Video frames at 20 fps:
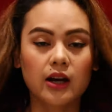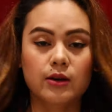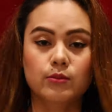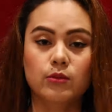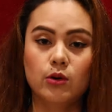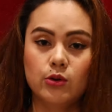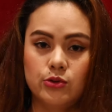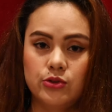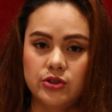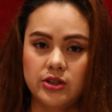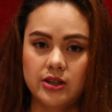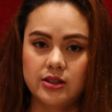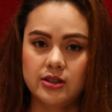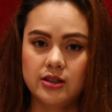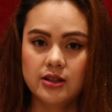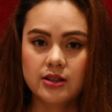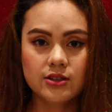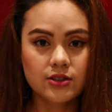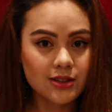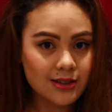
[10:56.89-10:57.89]
I'm all set.
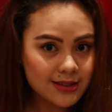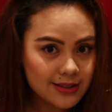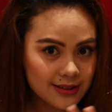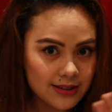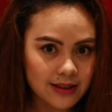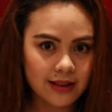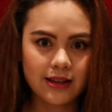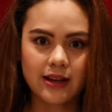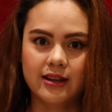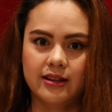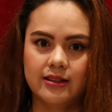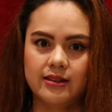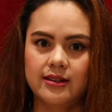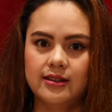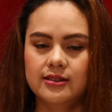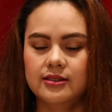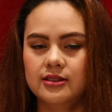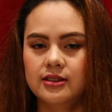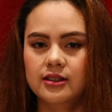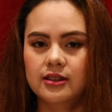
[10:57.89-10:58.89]
Just like
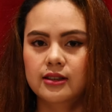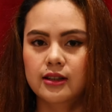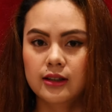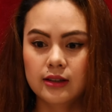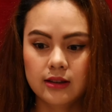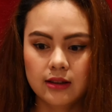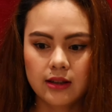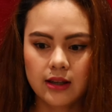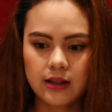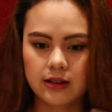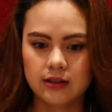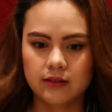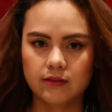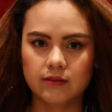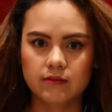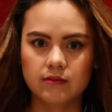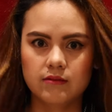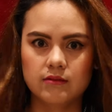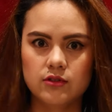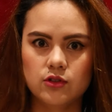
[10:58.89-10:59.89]
that, not like
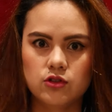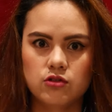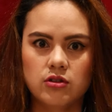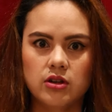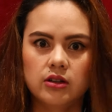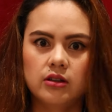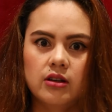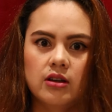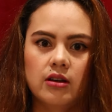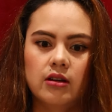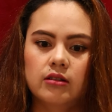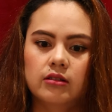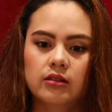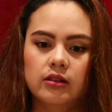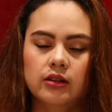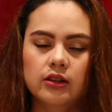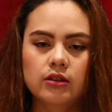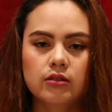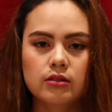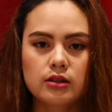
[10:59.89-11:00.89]
straight hair,
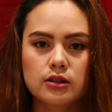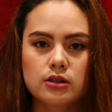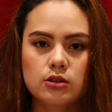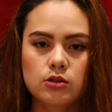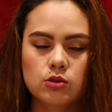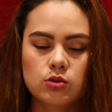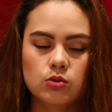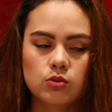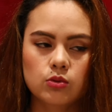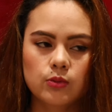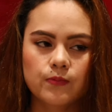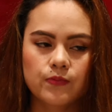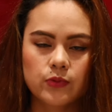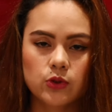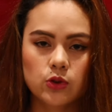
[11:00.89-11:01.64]
you need to